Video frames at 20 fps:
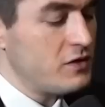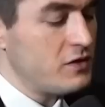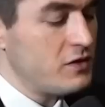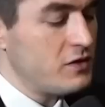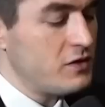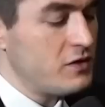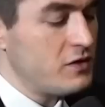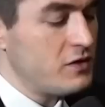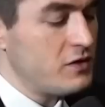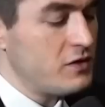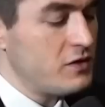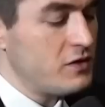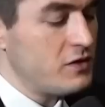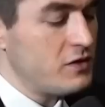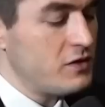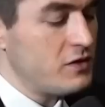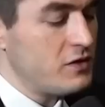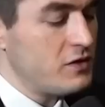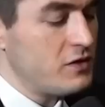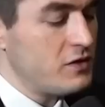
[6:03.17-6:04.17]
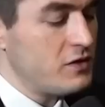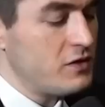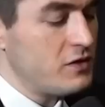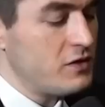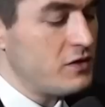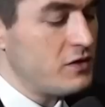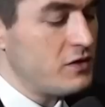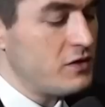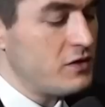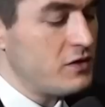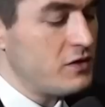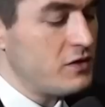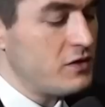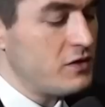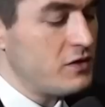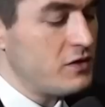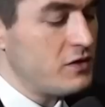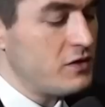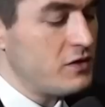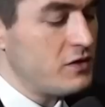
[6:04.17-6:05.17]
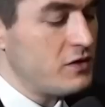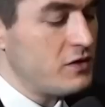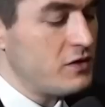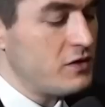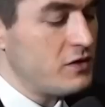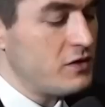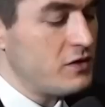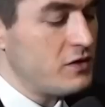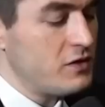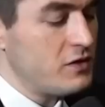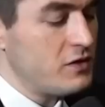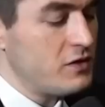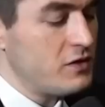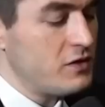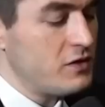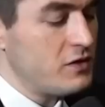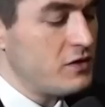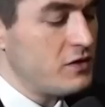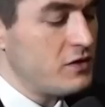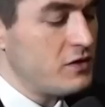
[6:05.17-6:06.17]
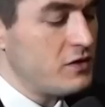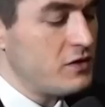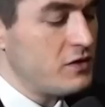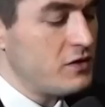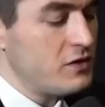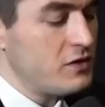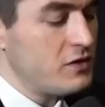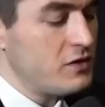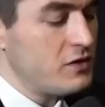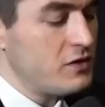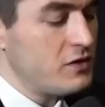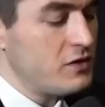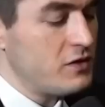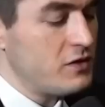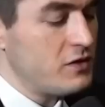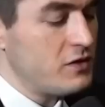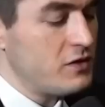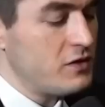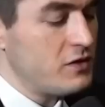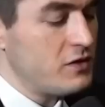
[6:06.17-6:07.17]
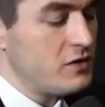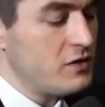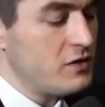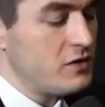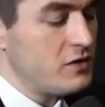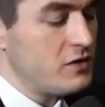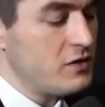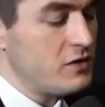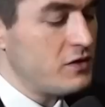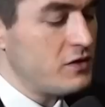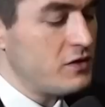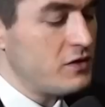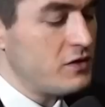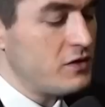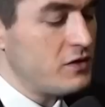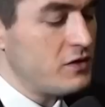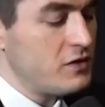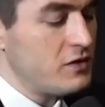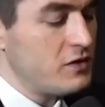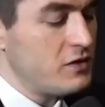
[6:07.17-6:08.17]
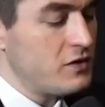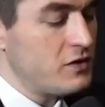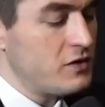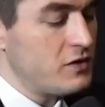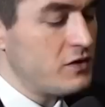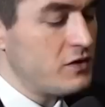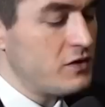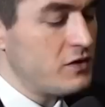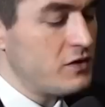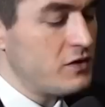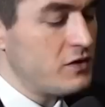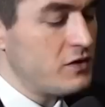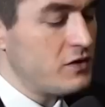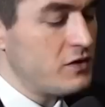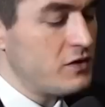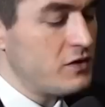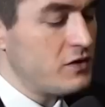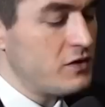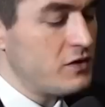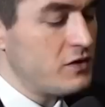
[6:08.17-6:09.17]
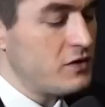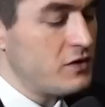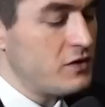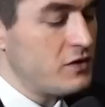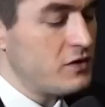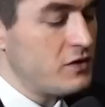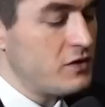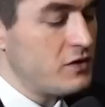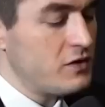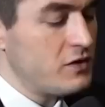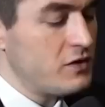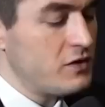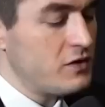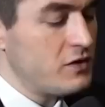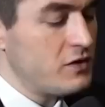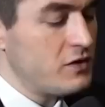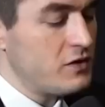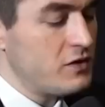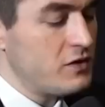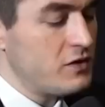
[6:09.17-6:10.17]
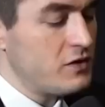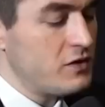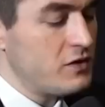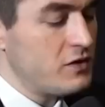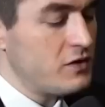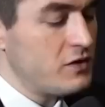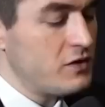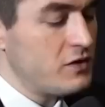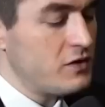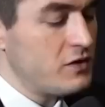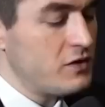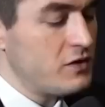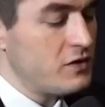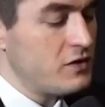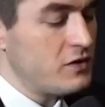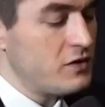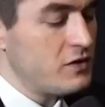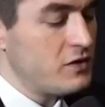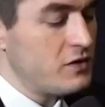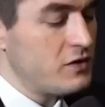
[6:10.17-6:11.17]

(not speaking)